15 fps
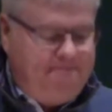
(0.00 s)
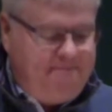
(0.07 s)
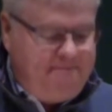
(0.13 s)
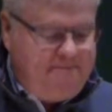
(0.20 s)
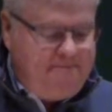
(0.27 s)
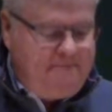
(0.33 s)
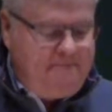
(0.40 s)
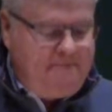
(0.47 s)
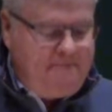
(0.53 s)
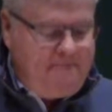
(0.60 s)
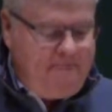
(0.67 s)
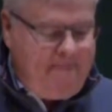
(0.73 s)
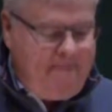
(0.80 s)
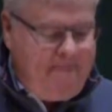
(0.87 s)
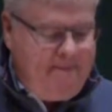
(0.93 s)

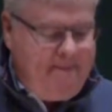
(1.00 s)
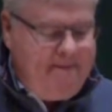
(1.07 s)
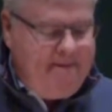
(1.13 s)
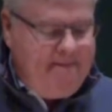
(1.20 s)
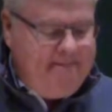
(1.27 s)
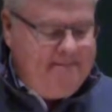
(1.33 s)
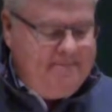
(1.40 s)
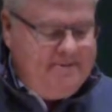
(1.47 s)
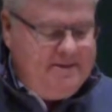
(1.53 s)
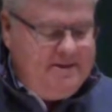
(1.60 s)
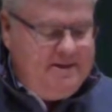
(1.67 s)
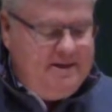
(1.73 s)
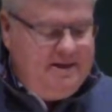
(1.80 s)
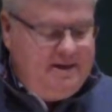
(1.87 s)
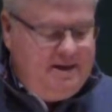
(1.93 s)
[no speech]